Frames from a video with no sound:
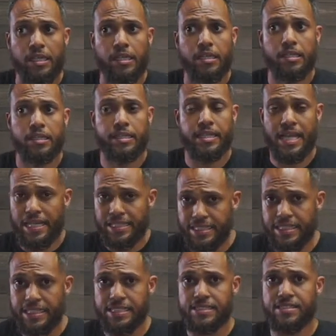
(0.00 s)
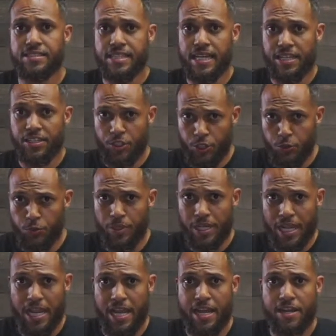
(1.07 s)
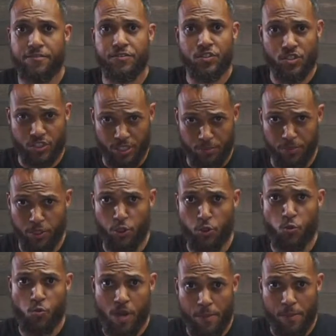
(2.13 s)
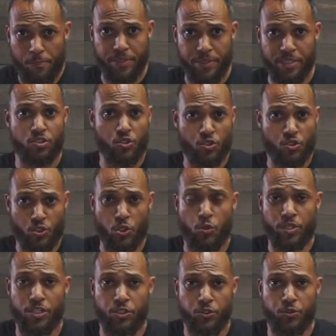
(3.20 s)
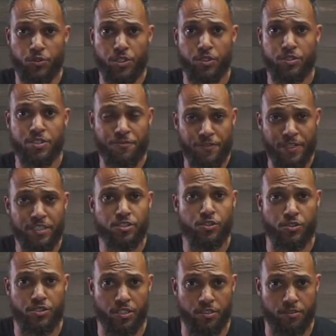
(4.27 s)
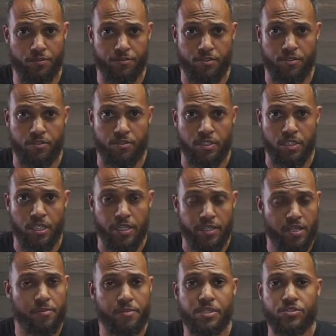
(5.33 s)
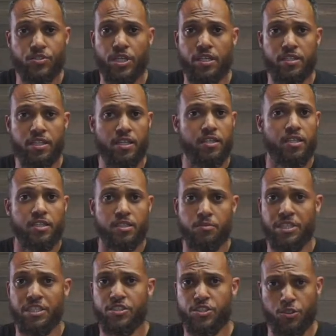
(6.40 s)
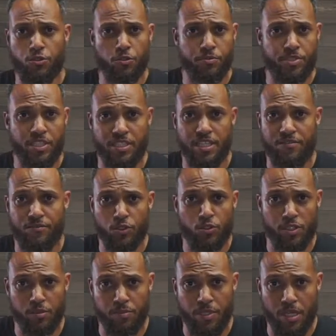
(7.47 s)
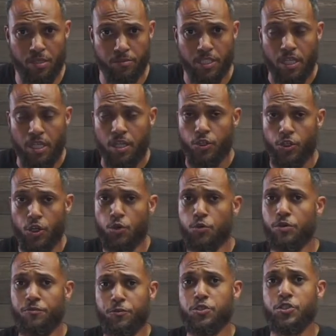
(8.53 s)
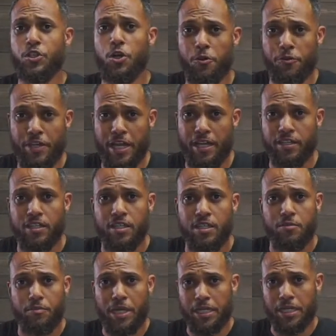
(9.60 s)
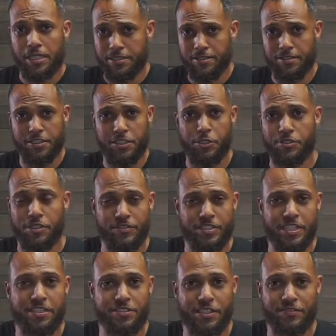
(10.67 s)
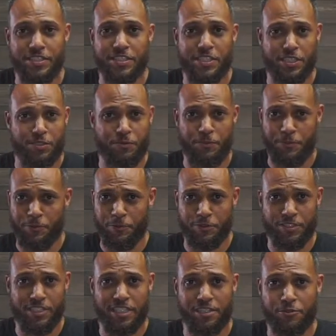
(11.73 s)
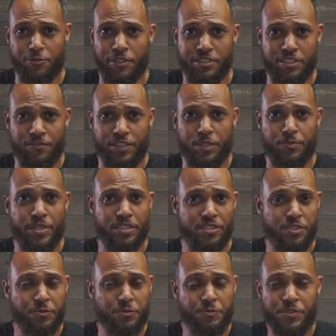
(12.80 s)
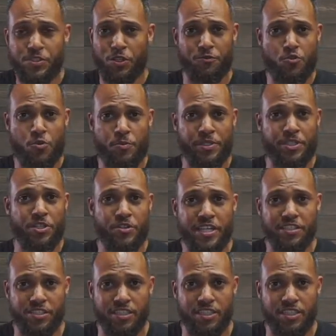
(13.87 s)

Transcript: the idea is that you would have similar weapons so that you could defend yourself. Now, I'm not saying that the militia groups need to have nuclear bombs. No one foresaw that back in 1776 when we wrote the Declaration of Independence and we started forming our nation.